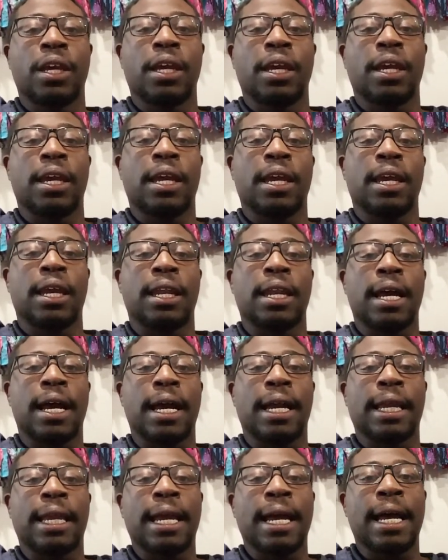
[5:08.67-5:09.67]
And
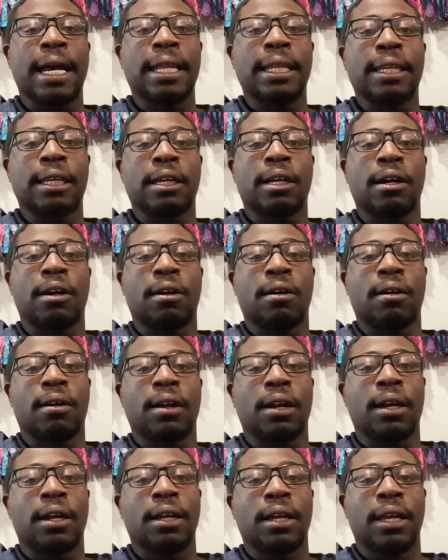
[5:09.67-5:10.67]
I got in the
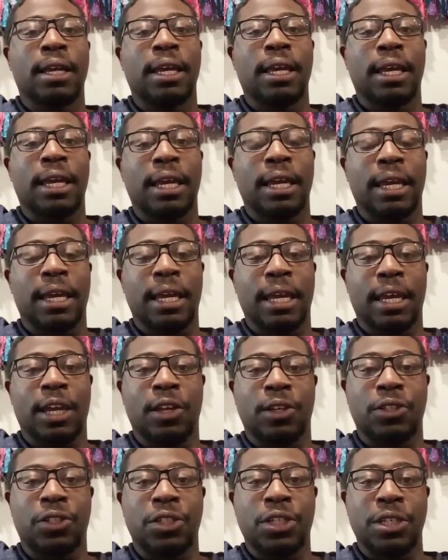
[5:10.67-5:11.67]
car
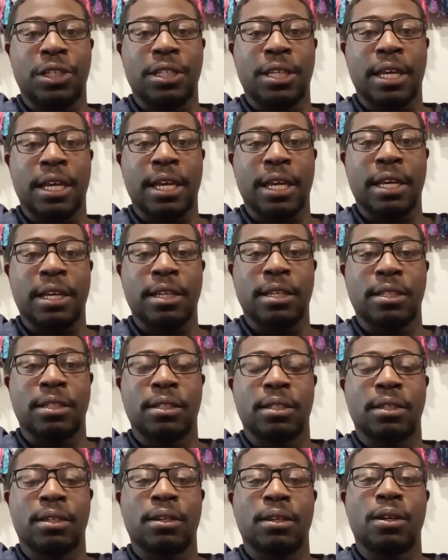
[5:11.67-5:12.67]
and she says,